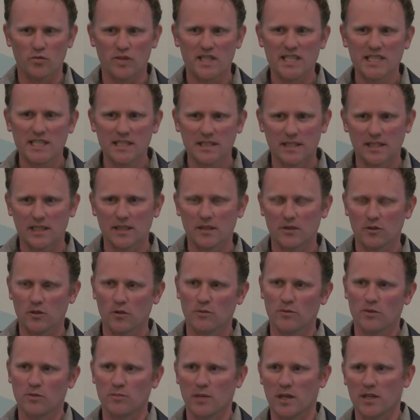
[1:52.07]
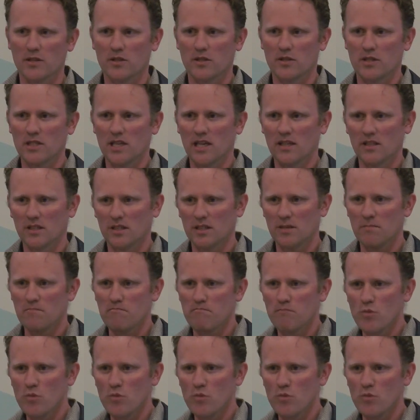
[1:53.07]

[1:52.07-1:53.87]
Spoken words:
really, in terms of biosecurity, other than it